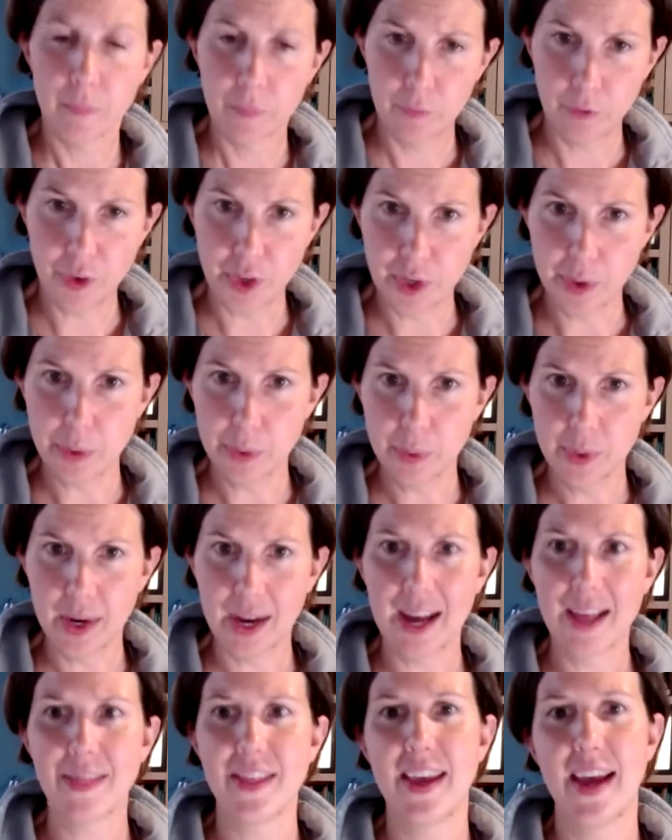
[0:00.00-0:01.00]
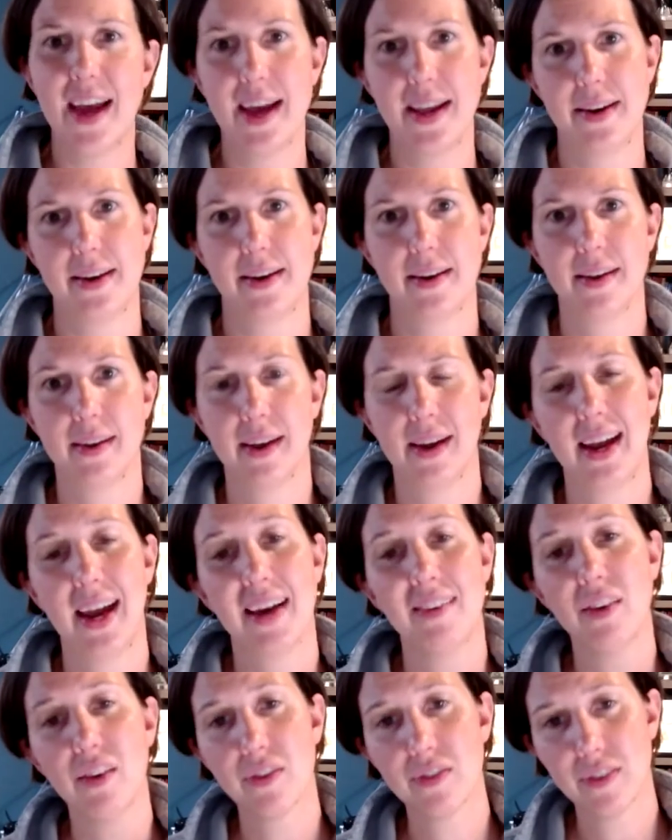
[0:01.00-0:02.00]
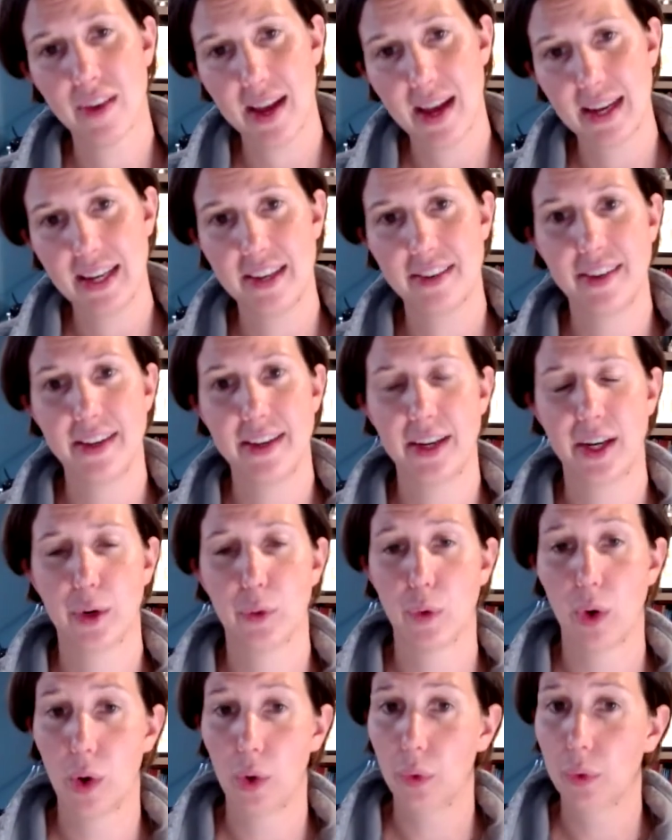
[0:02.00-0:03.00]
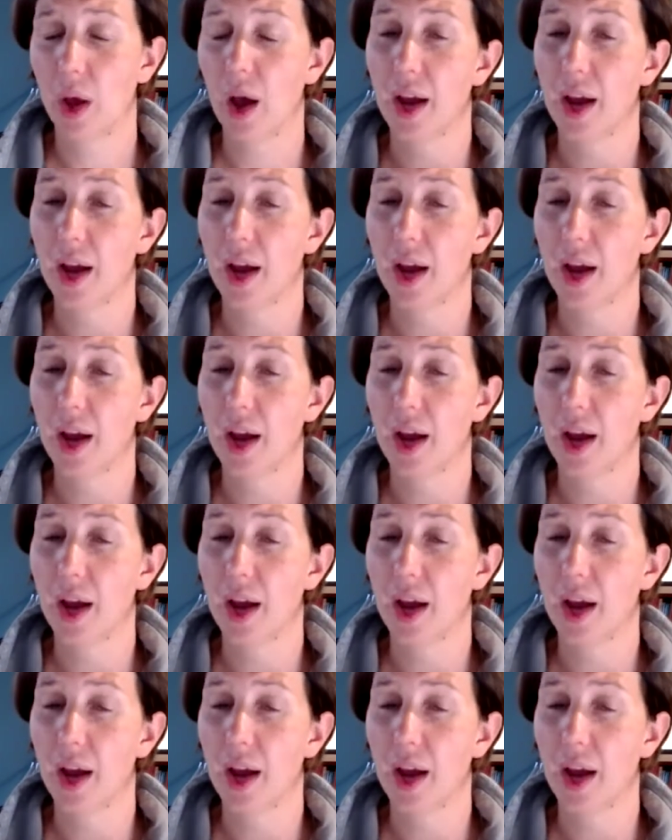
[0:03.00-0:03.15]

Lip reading: view at the end. I have a fairly senior role.